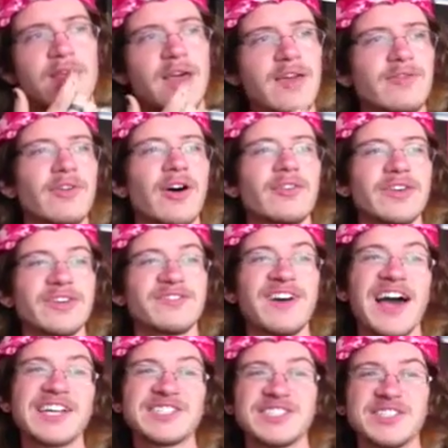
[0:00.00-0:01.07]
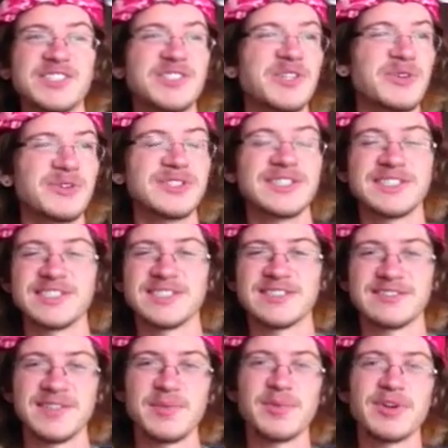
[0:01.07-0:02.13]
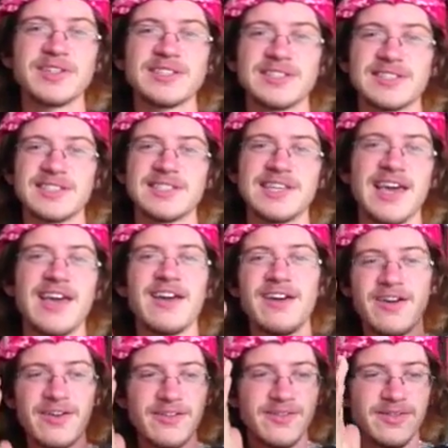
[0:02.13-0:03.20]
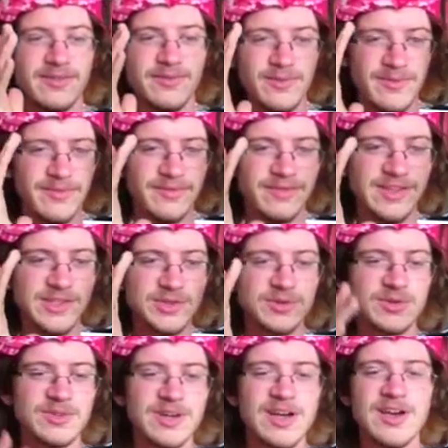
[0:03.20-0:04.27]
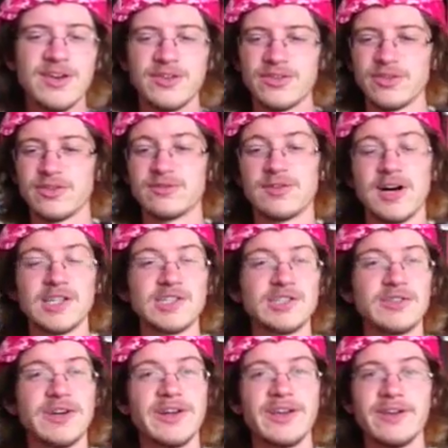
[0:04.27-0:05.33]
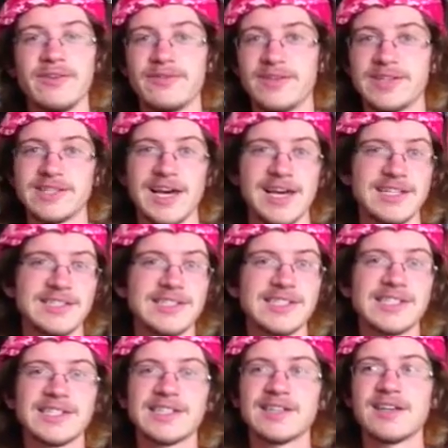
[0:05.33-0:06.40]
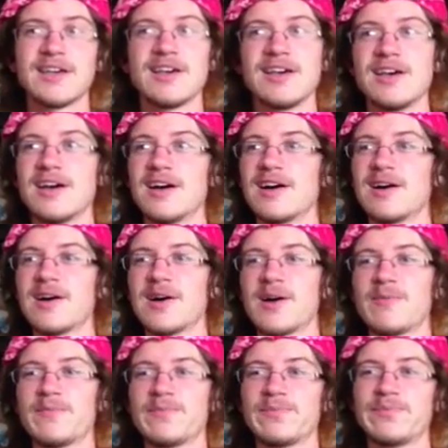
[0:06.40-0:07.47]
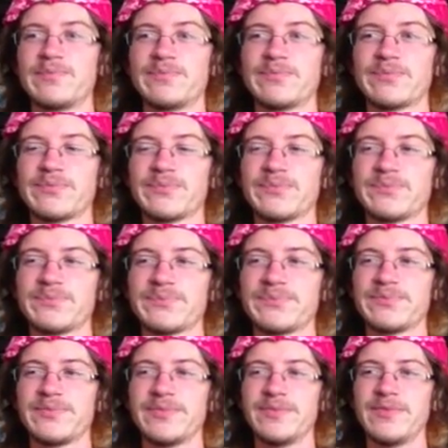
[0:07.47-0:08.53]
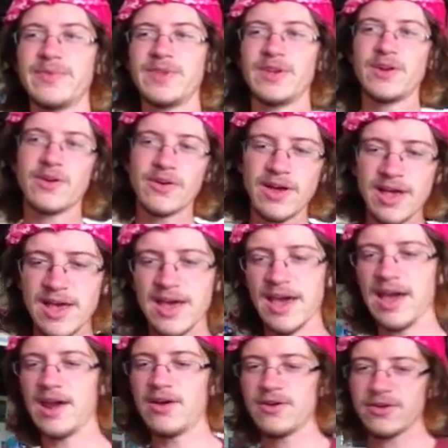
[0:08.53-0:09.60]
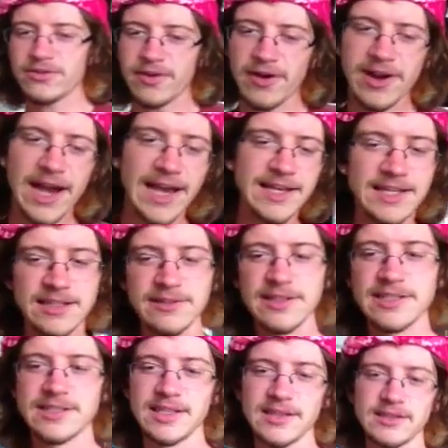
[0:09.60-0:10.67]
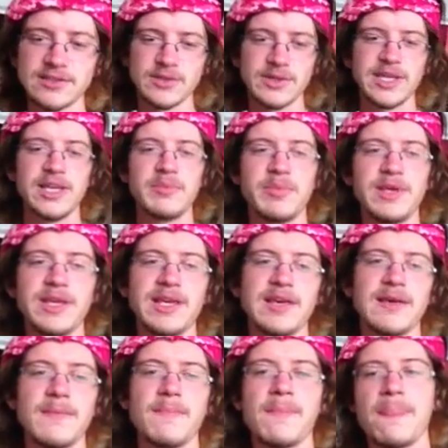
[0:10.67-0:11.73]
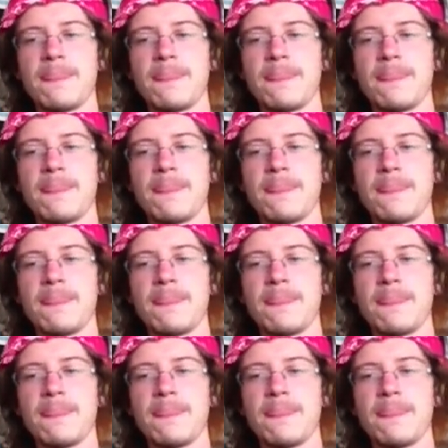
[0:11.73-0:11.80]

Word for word: Involving fashion, too, since it's Libra, since it's air, visual. So lingerie, fantastic. Um, you know, air is very idealistic, so keeping it...